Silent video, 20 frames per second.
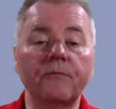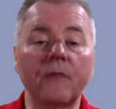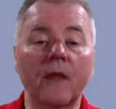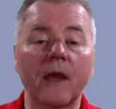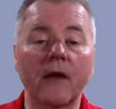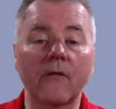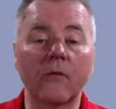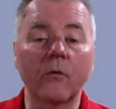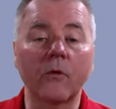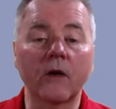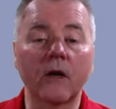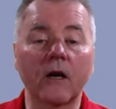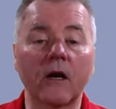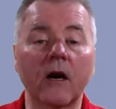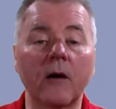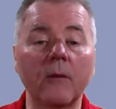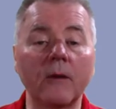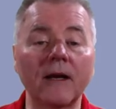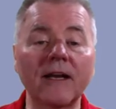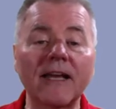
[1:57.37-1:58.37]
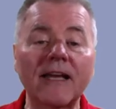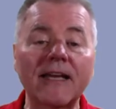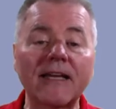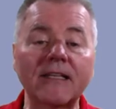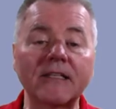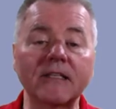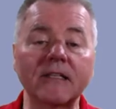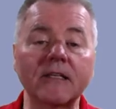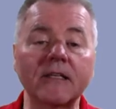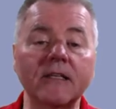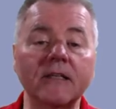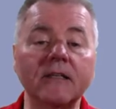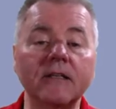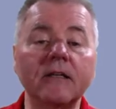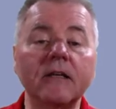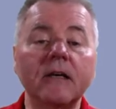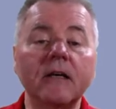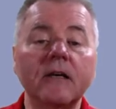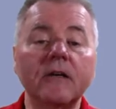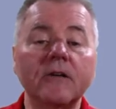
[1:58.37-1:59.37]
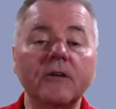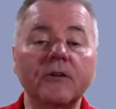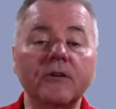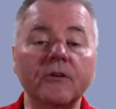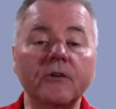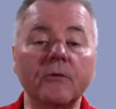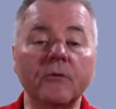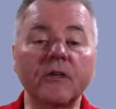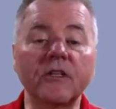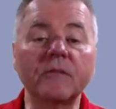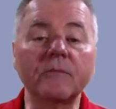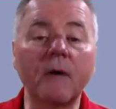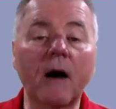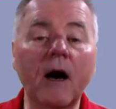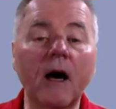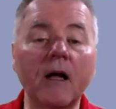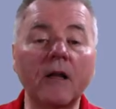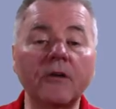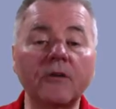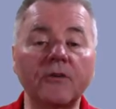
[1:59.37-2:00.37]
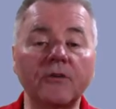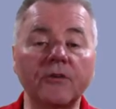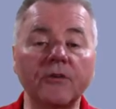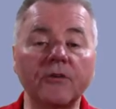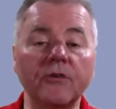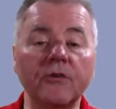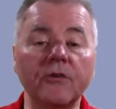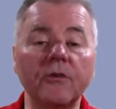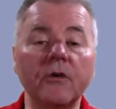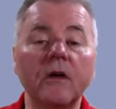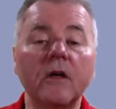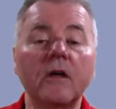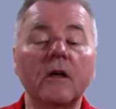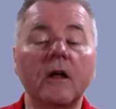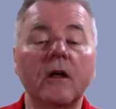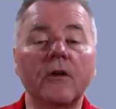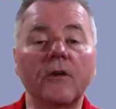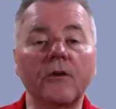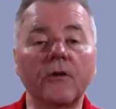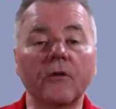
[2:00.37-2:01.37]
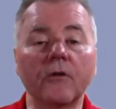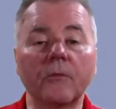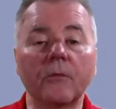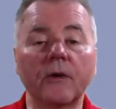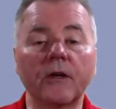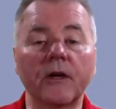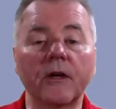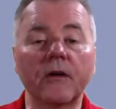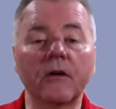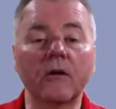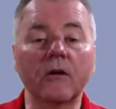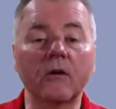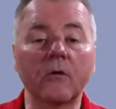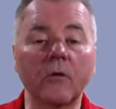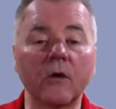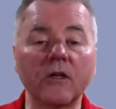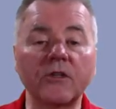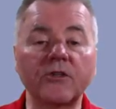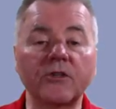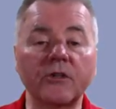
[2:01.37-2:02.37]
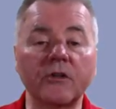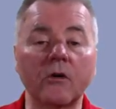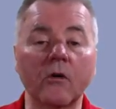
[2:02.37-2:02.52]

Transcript: everyone a couple of days then to respond to your particular question